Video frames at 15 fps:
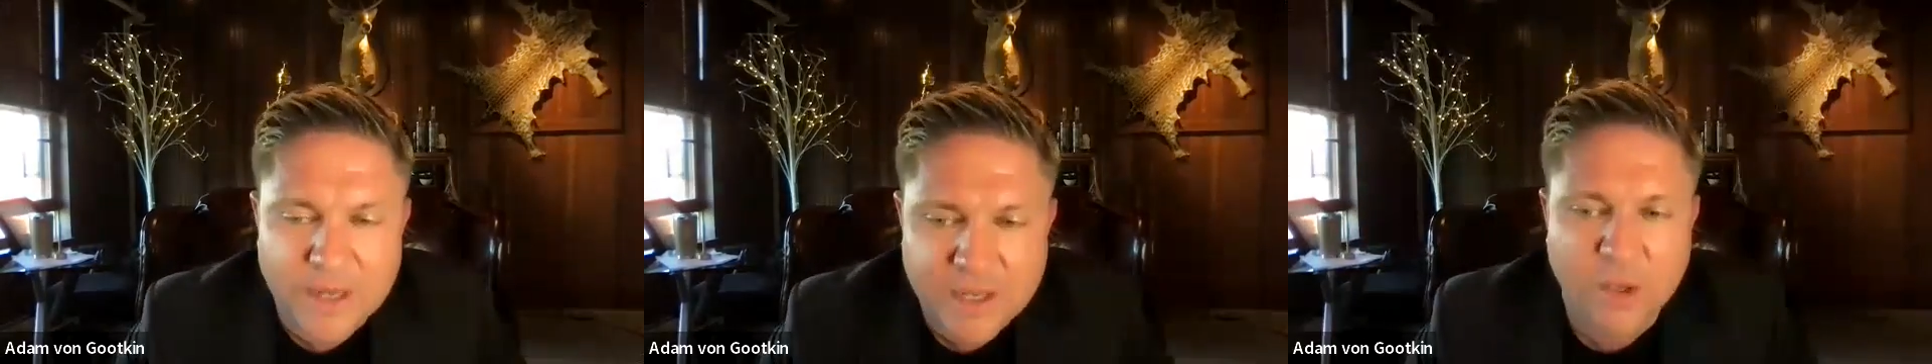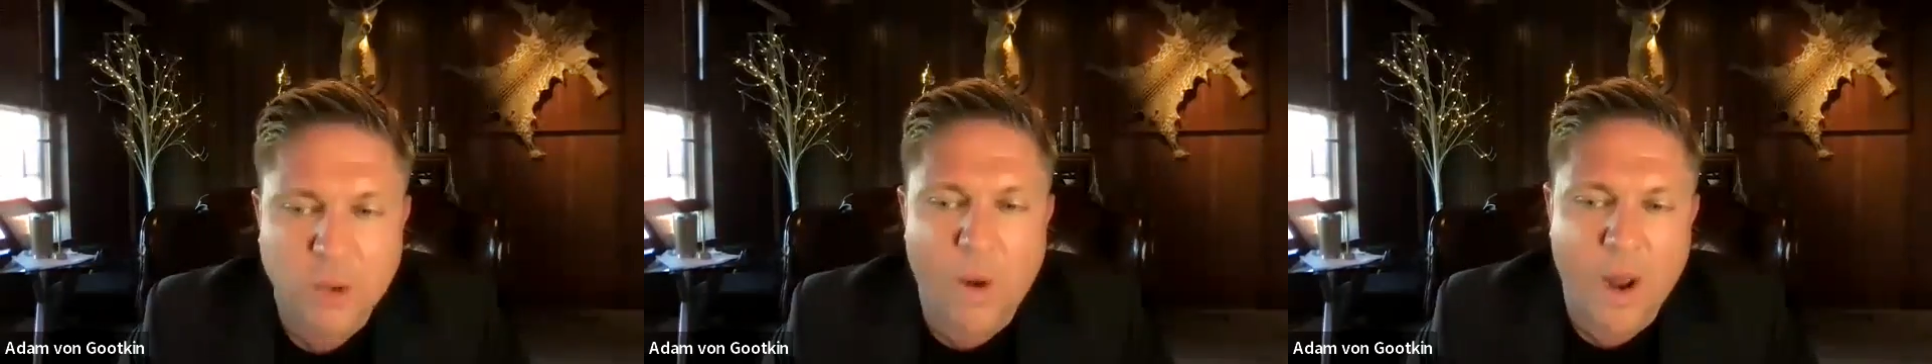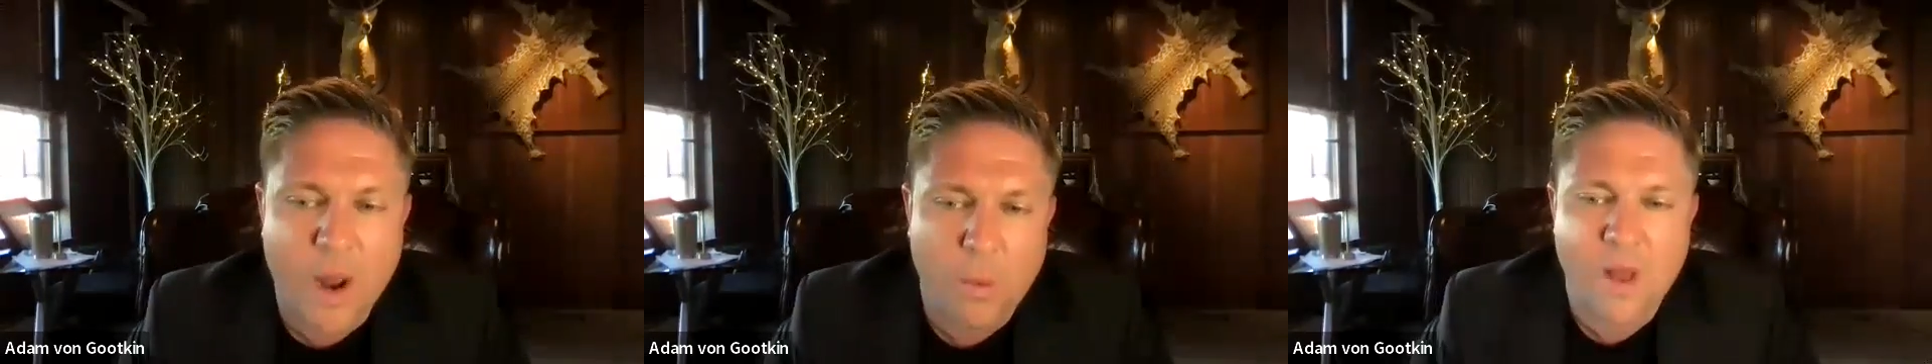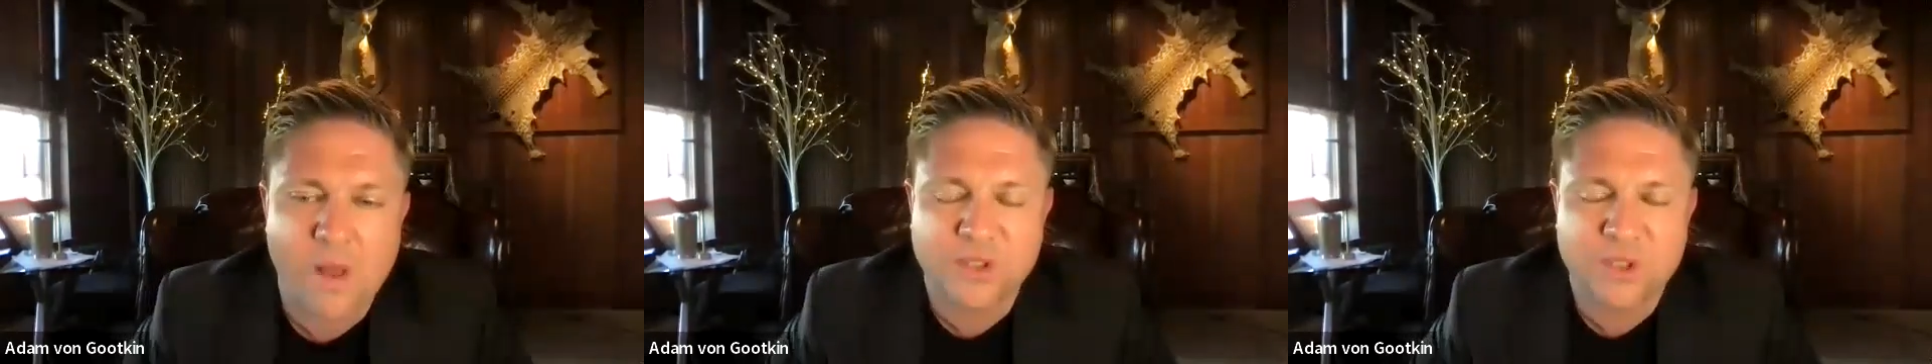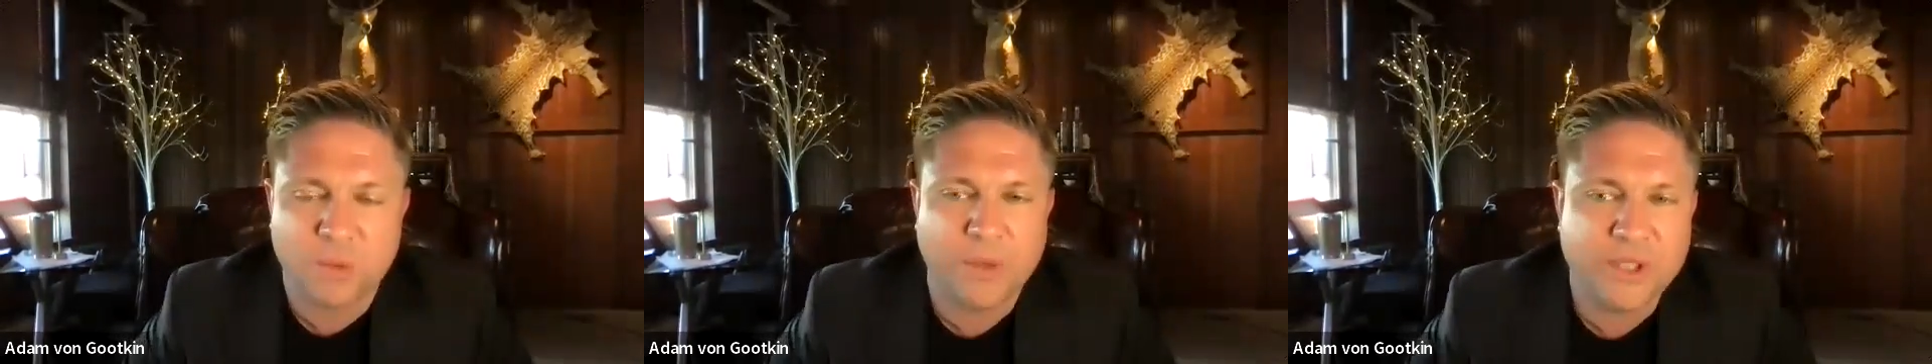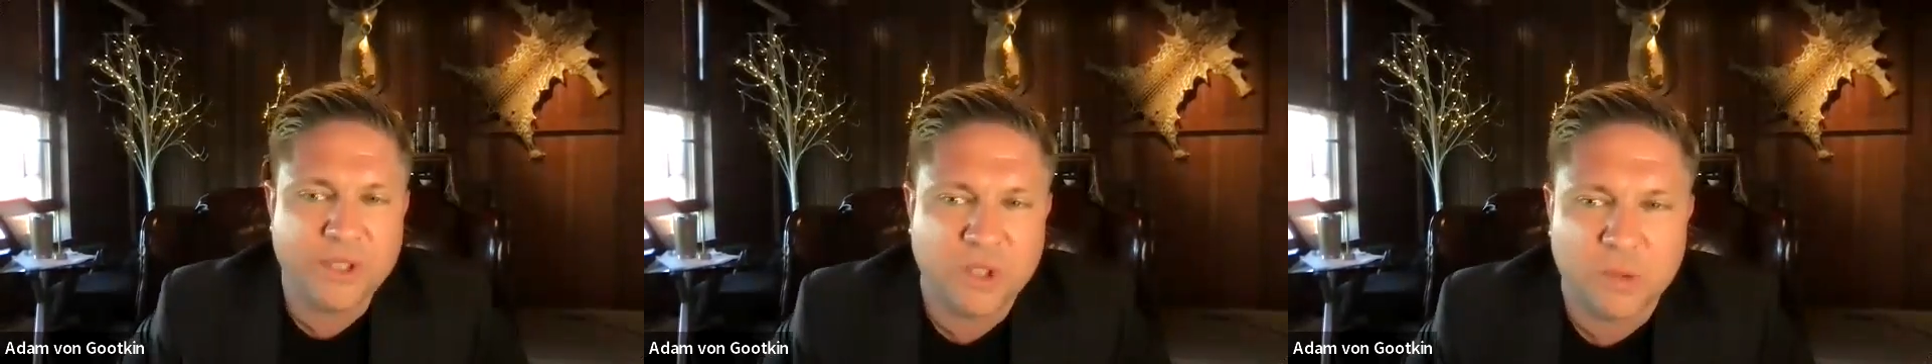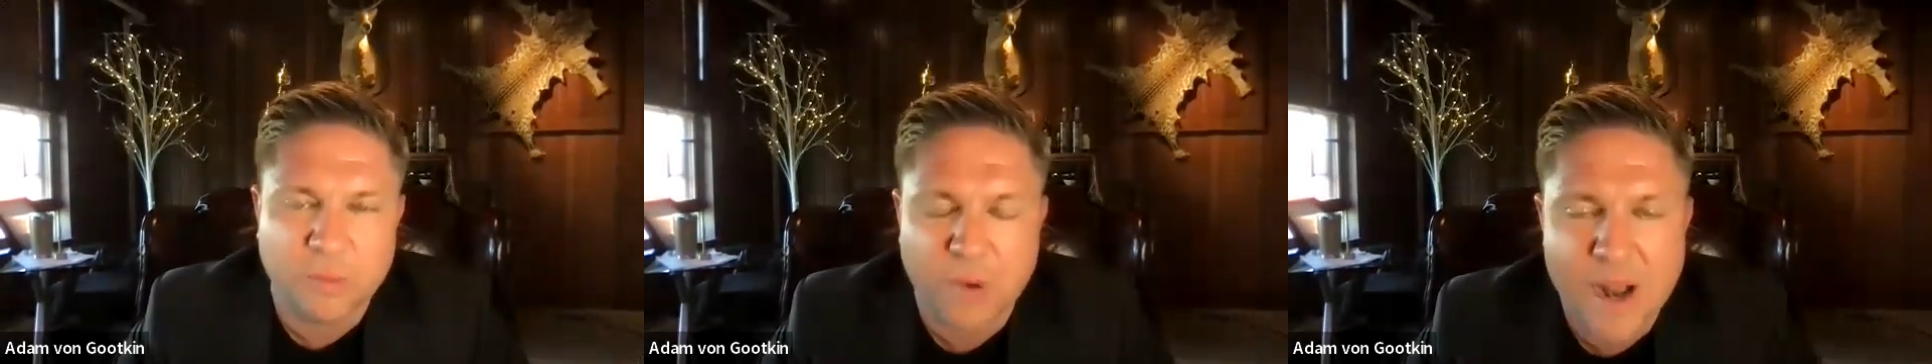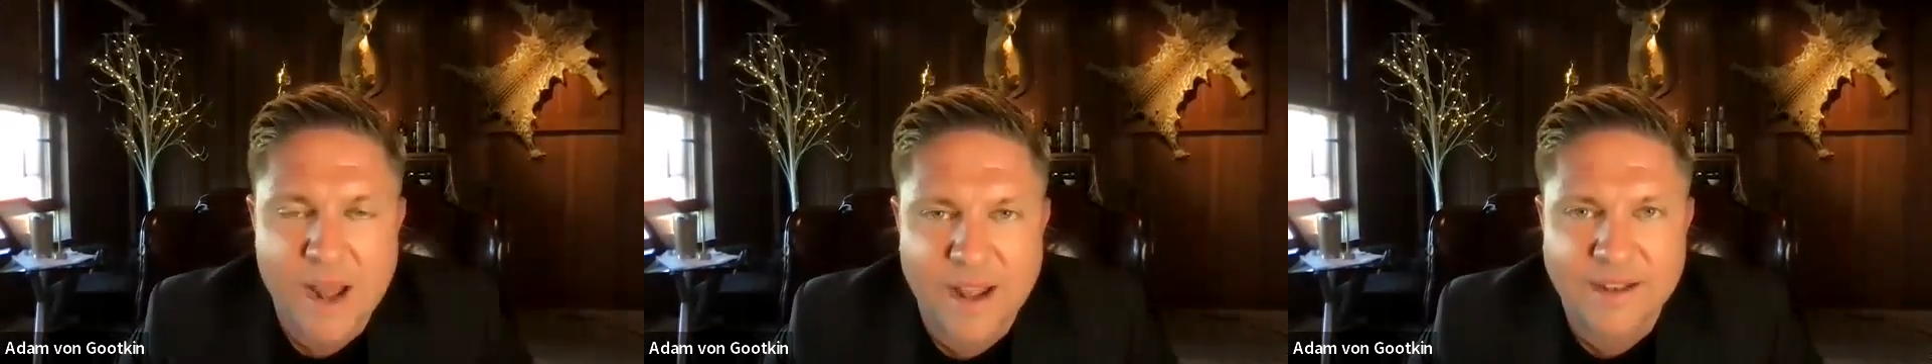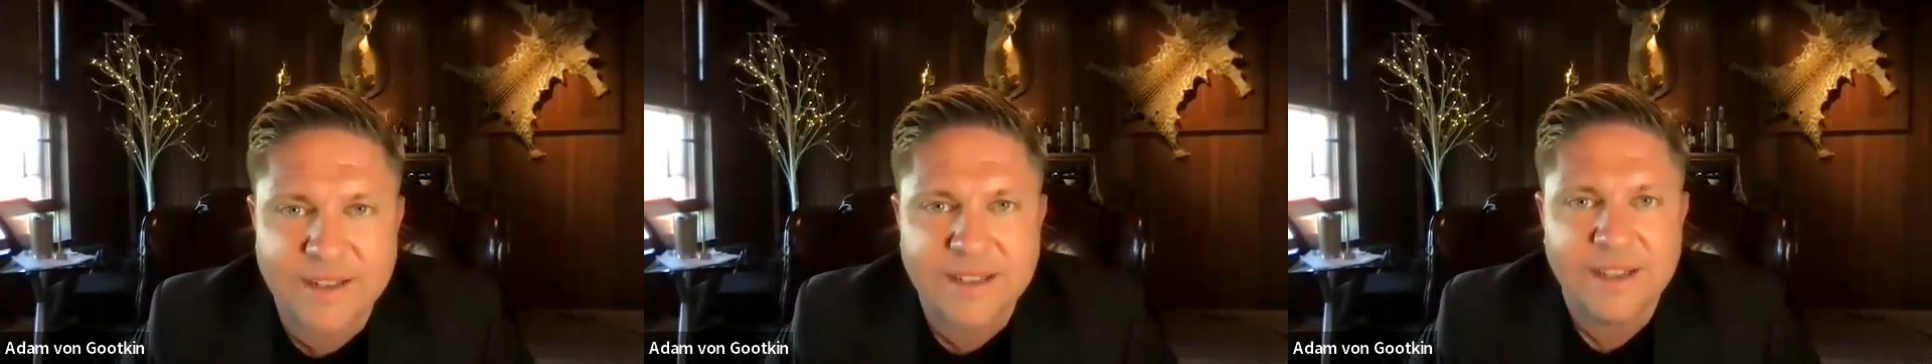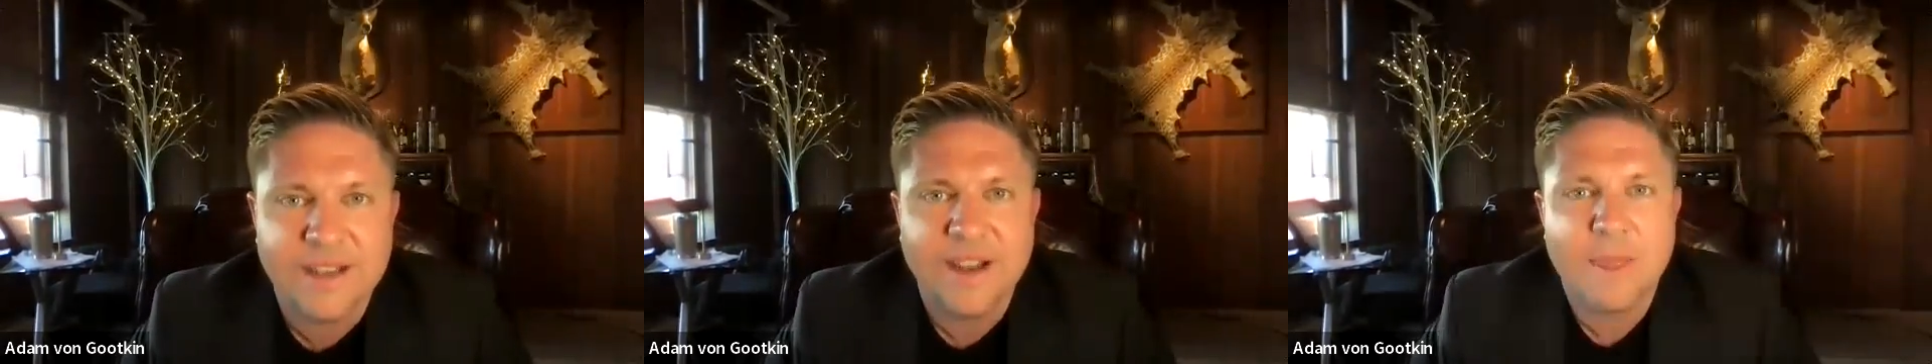did quite well as a regional brand,